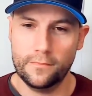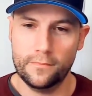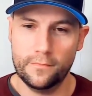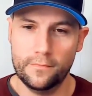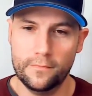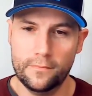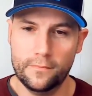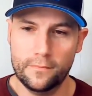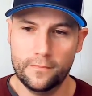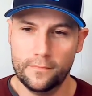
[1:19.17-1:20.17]

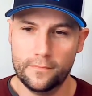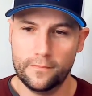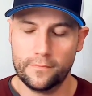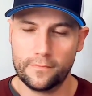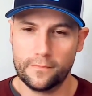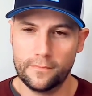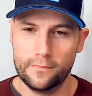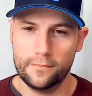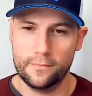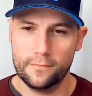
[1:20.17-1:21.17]

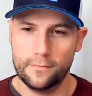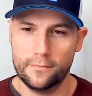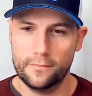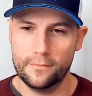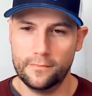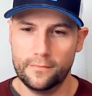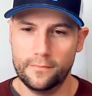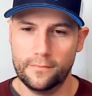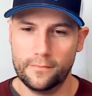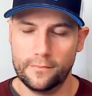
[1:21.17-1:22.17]

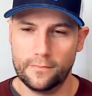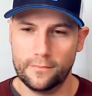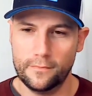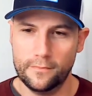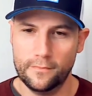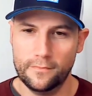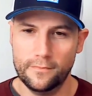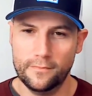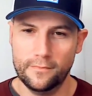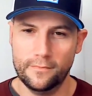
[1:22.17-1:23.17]

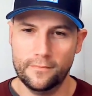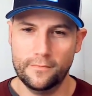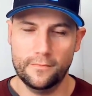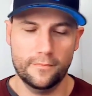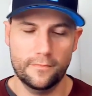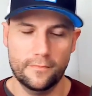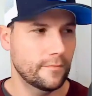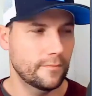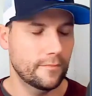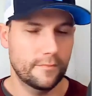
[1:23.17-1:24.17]

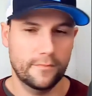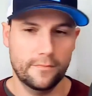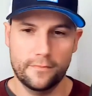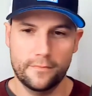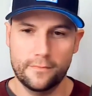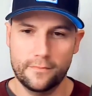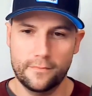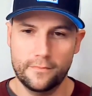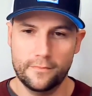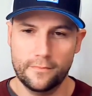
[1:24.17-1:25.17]

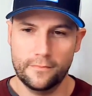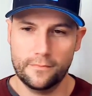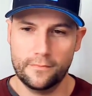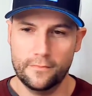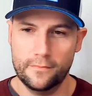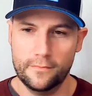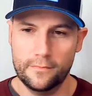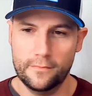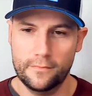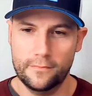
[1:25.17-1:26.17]

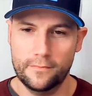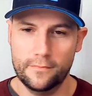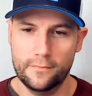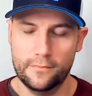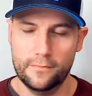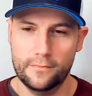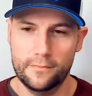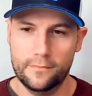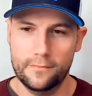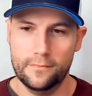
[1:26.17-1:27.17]
[no speech]